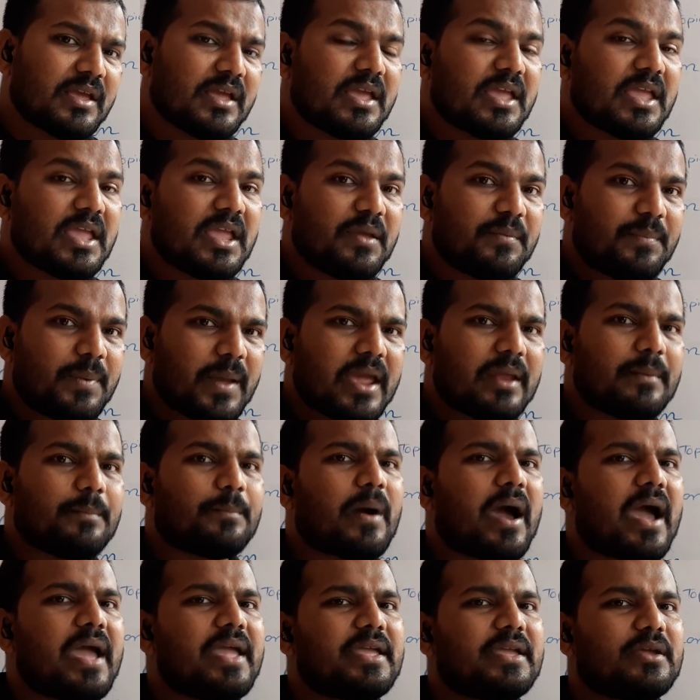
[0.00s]
Even
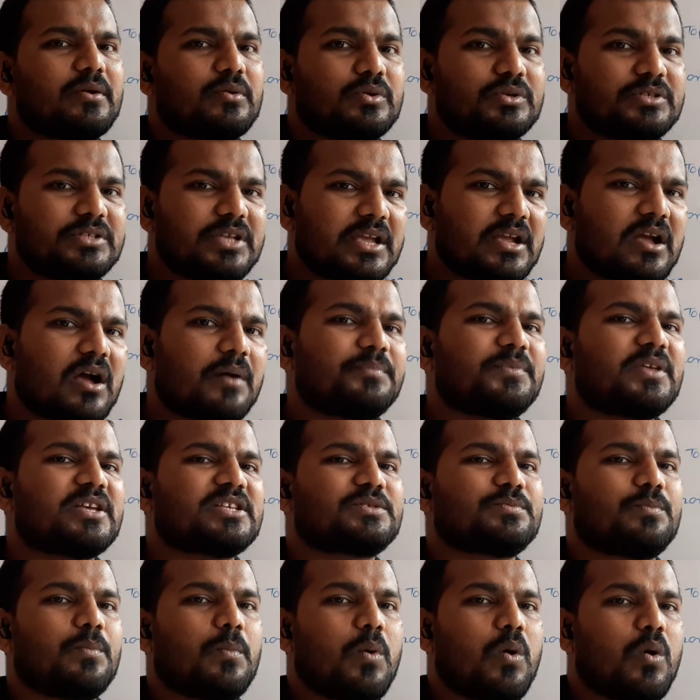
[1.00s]
by using of the
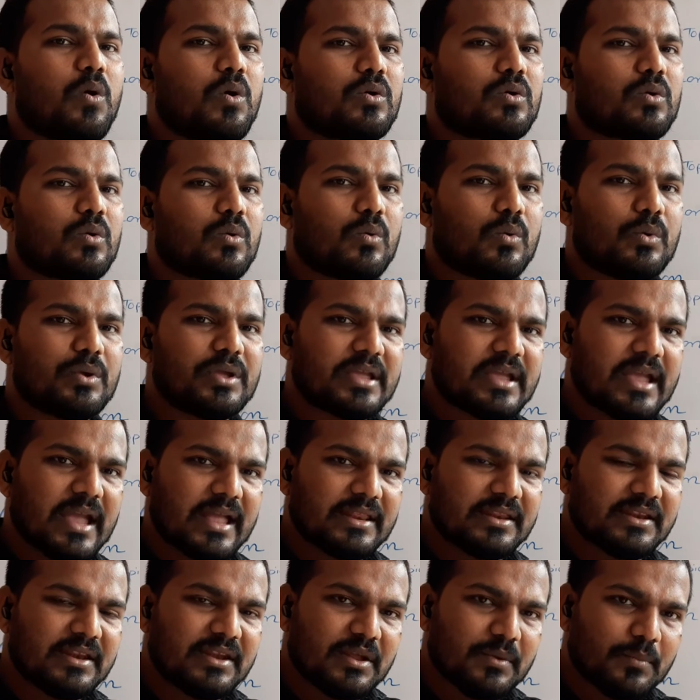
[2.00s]
smoke, we
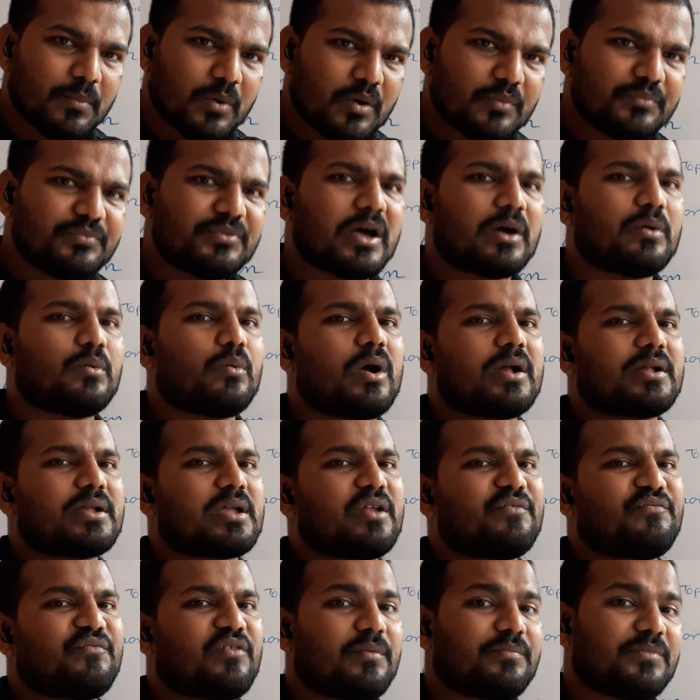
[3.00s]
can remove the
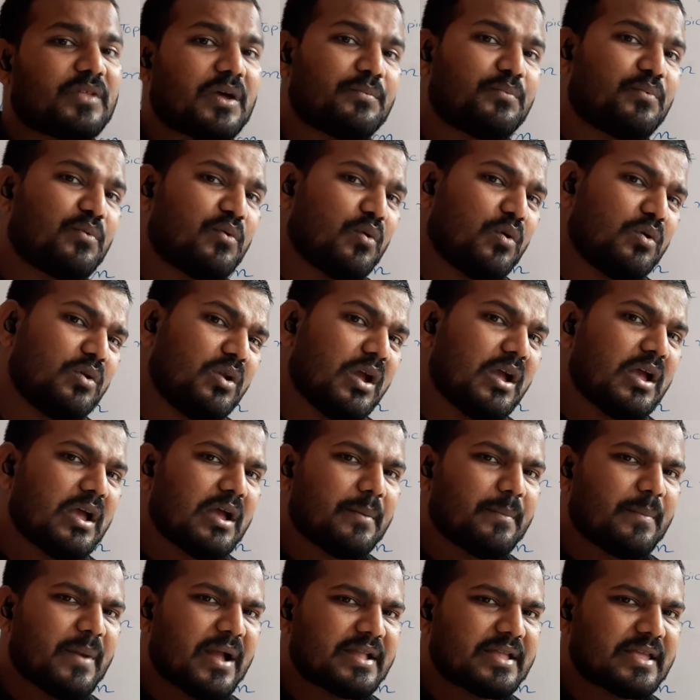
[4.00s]
water from the food
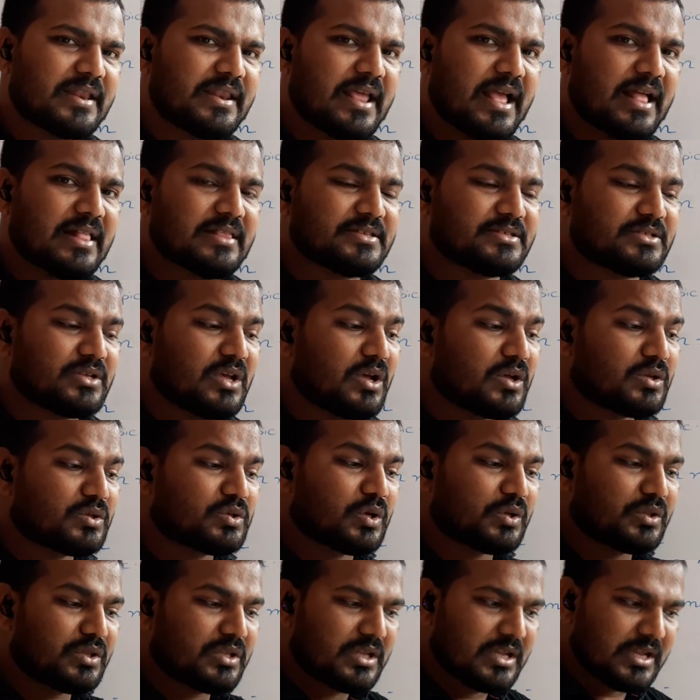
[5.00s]
materials.
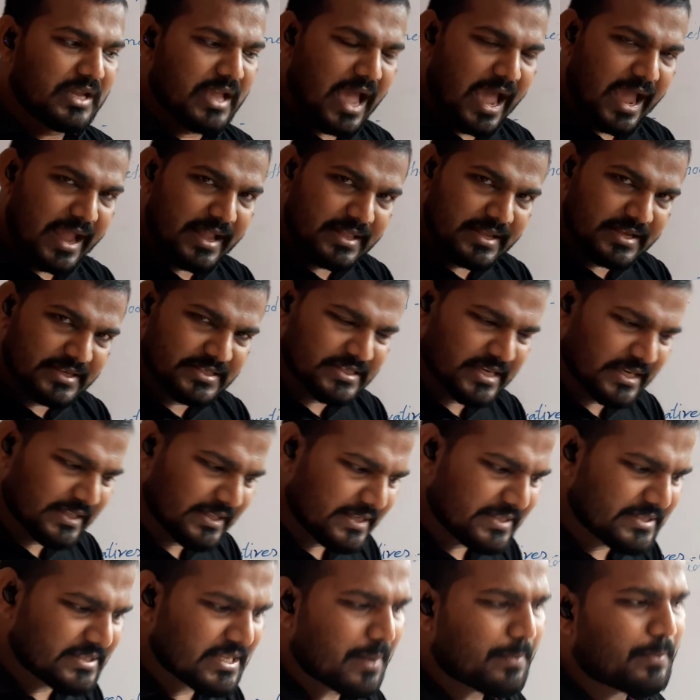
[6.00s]
So
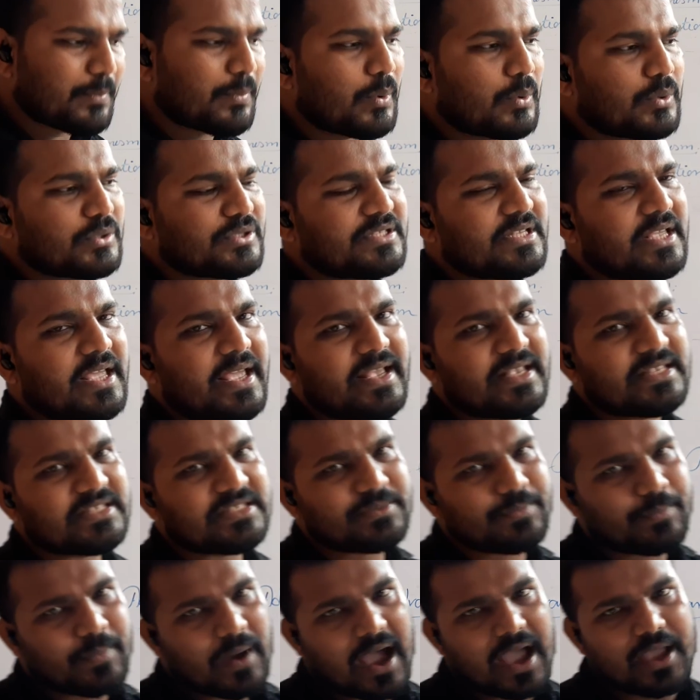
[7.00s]
dehydration is the
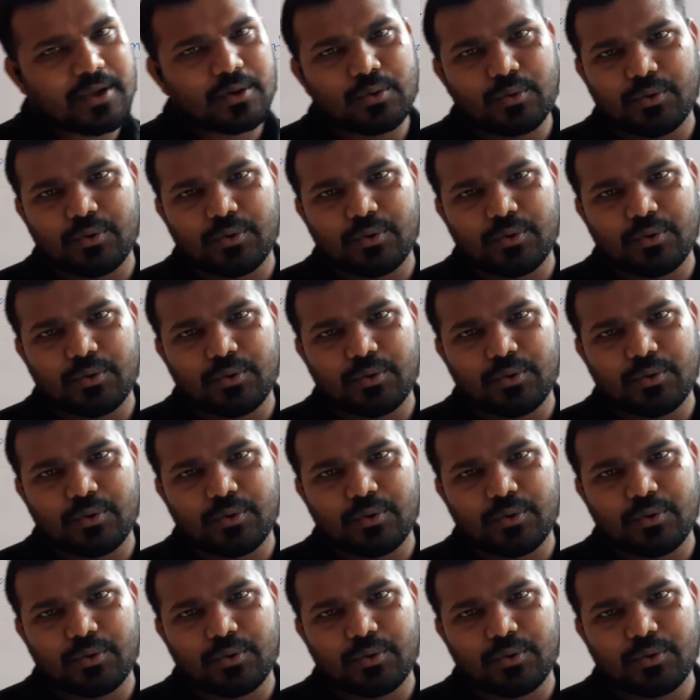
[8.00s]
process by